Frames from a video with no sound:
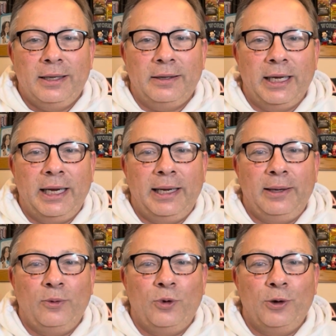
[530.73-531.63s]
they
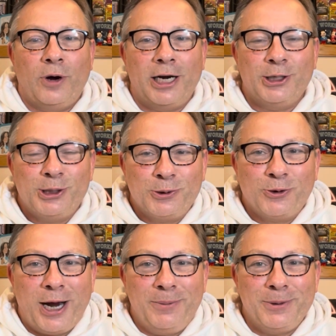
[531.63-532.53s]
would want to
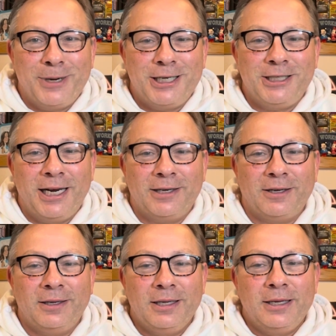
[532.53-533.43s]
subscribe to my channel.